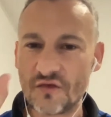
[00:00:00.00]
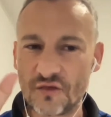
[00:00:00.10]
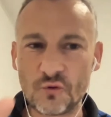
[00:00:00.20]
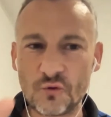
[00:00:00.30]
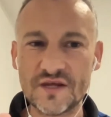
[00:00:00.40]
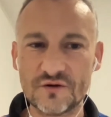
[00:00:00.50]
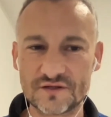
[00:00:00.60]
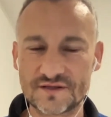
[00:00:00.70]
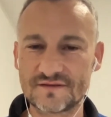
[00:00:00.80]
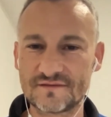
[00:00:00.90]
3
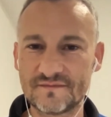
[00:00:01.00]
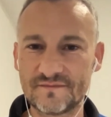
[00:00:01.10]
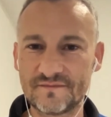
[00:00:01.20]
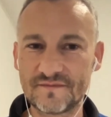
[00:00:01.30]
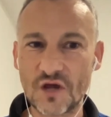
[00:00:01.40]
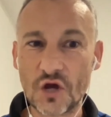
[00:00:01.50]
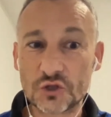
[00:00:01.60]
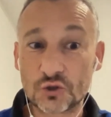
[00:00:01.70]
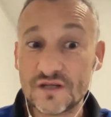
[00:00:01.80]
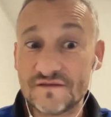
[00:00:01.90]
years.
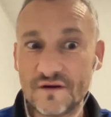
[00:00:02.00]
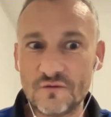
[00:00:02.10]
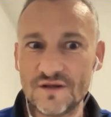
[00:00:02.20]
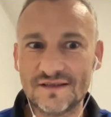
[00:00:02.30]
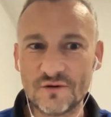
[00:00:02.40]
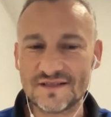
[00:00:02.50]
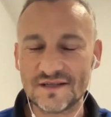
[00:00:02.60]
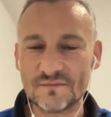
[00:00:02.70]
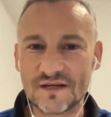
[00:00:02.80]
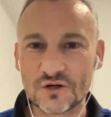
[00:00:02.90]
So it's very
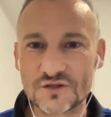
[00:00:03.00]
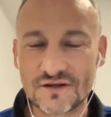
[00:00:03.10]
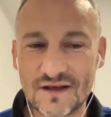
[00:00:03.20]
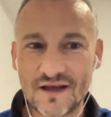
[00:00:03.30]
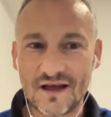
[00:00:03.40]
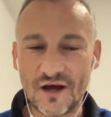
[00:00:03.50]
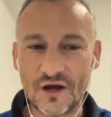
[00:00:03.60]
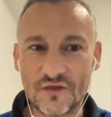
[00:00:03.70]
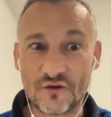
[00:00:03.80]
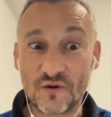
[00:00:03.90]
interesting because
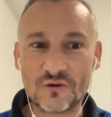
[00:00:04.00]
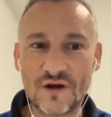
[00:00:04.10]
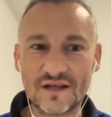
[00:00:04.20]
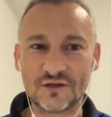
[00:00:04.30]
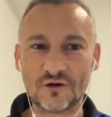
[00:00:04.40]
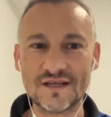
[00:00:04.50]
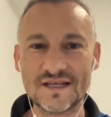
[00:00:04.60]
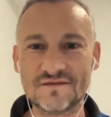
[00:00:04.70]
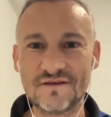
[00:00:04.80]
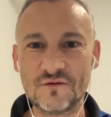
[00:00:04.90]
the regulator
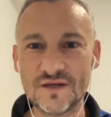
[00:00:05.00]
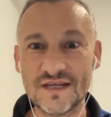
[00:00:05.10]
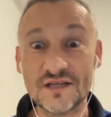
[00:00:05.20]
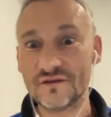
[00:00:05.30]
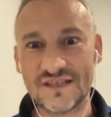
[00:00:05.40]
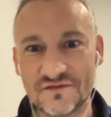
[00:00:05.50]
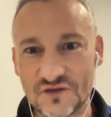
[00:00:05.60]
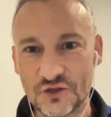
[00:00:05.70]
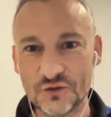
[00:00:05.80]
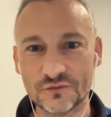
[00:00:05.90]
is very innovative
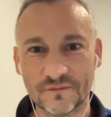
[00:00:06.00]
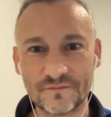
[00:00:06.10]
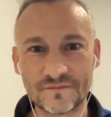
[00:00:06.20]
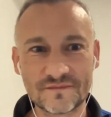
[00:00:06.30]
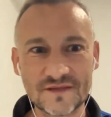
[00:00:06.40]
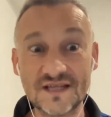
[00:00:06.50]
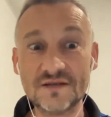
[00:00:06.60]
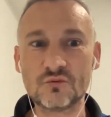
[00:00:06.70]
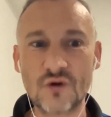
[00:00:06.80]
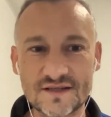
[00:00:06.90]
too in
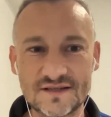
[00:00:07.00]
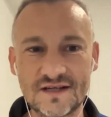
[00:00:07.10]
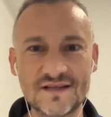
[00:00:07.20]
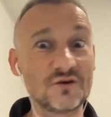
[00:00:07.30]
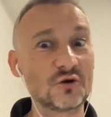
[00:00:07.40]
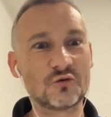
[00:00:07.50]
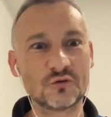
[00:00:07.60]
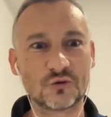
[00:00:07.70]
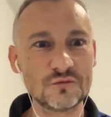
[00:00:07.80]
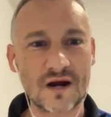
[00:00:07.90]
Brazil, in the
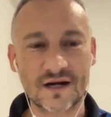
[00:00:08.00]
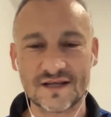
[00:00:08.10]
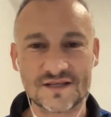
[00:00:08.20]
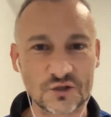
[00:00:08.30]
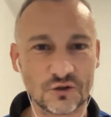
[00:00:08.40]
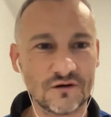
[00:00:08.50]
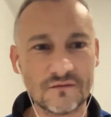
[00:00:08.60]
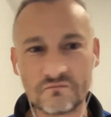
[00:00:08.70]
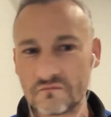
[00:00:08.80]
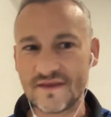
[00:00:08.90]
good market. So
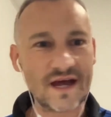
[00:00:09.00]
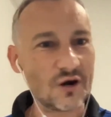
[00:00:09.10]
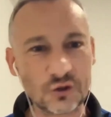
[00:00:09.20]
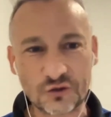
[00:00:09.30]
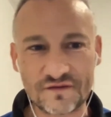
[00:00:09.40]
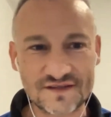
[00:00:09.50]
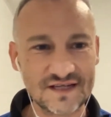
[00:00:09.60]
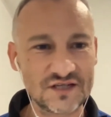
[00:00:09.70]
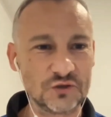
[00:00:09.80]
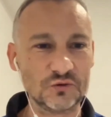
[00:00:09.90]
there are a lot of
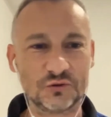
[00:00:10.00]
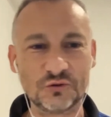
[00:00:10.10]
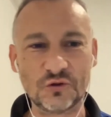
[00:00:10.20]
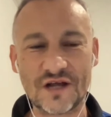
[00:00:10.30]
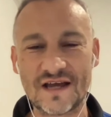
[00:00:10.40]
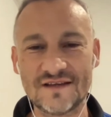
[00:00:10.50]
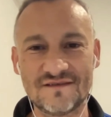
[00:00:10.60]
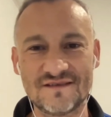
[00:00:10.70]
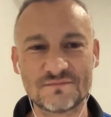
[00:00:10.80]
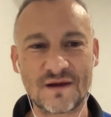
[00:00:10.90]
things to analyze in
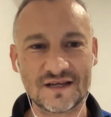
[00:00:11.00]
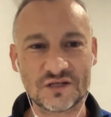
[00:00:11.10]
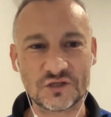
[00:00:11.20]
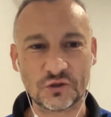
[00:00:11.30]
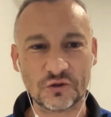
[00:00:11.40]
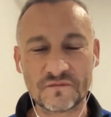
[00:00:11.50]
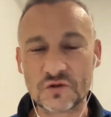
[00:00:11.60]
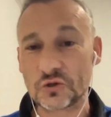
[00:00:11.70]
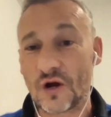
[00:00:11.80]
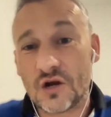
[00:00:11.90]
this market.
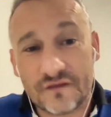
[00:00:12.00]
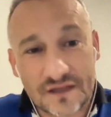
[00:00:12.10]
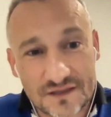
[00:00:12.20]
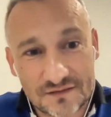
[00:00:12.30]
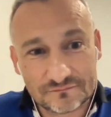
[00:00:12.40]
So I love it.